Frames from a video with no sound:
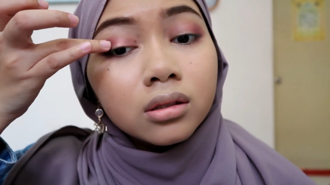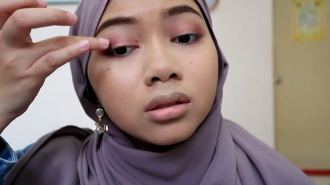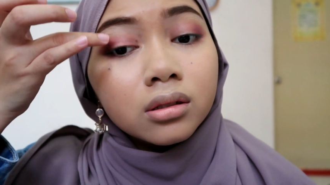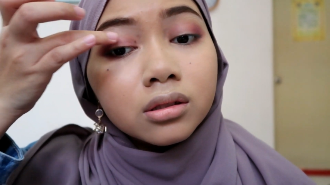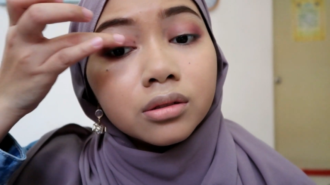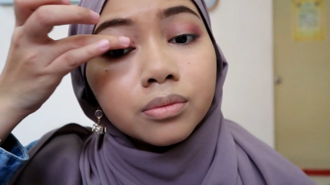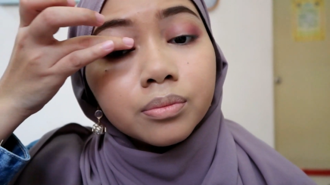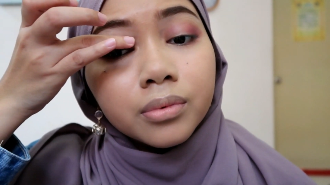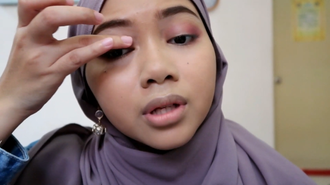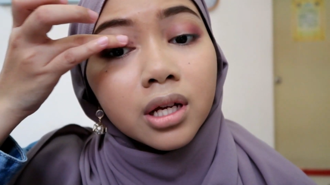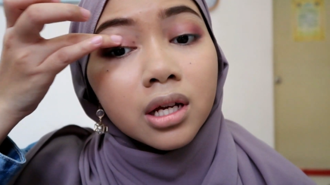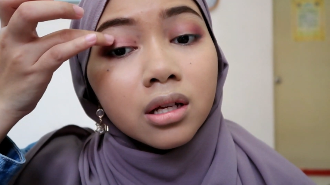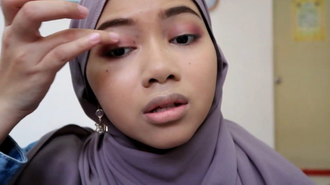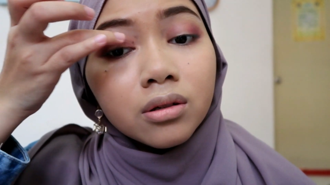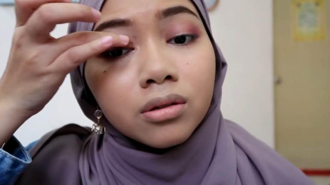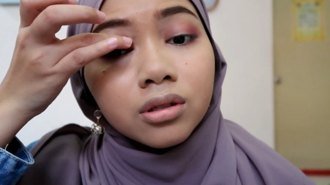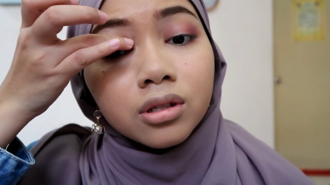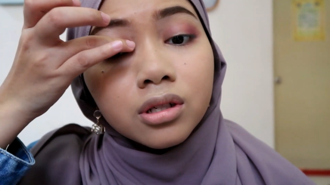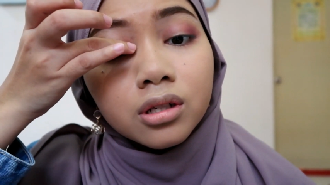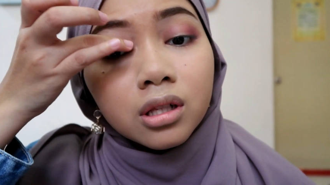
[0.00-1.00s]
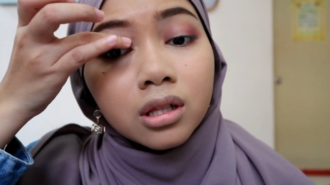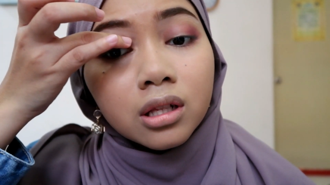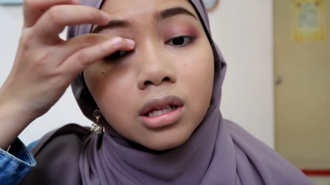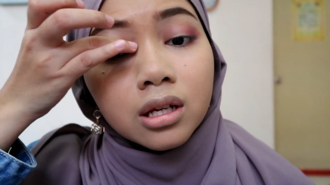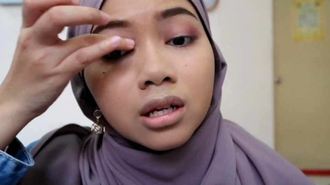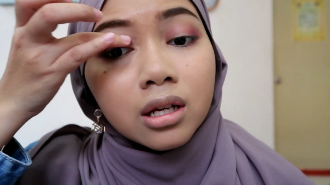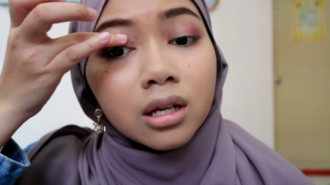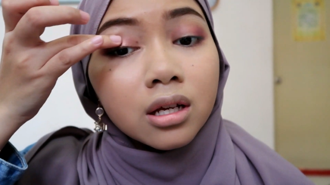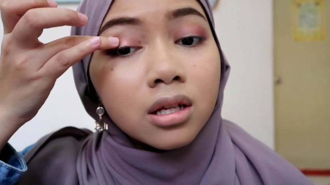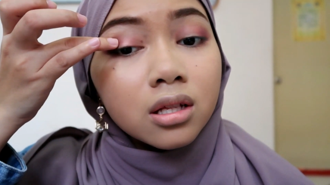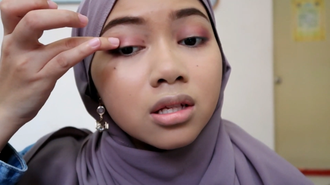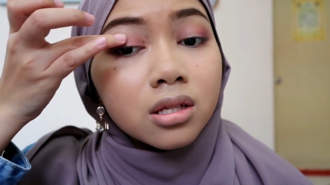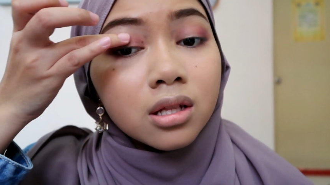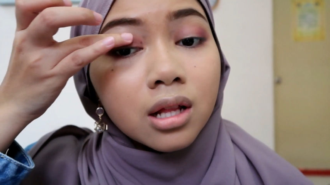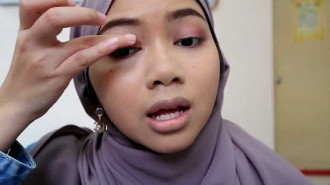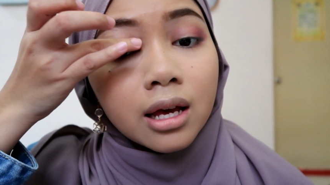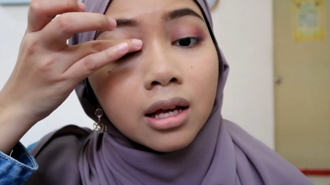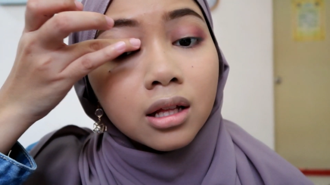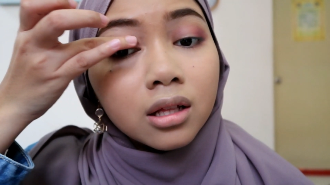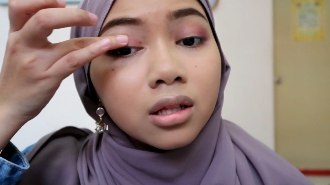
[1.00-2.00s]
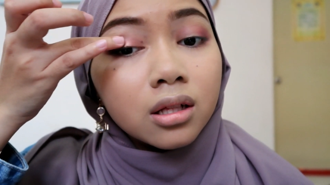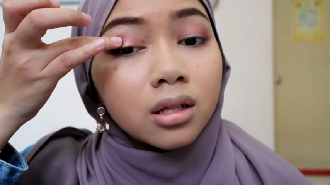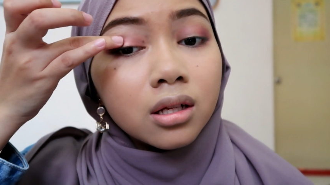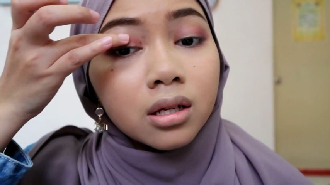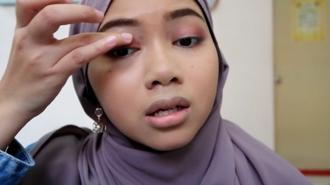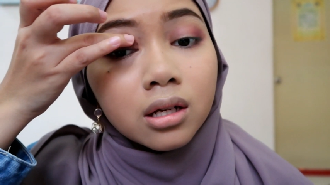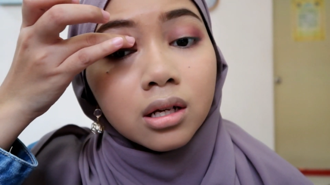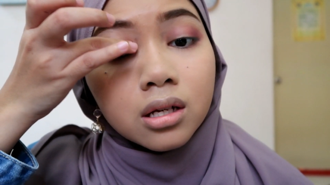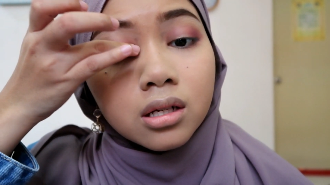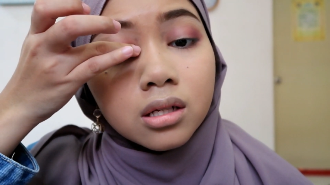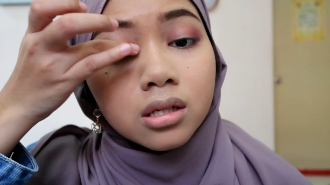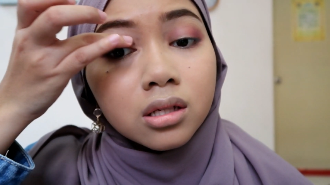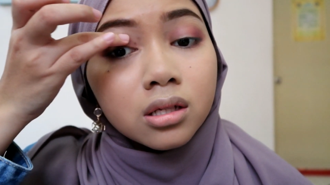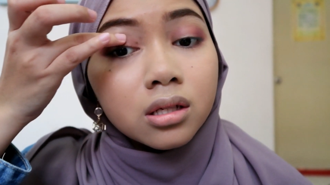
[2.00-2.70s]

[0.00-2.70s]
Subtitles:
Just apply it on your lids like this.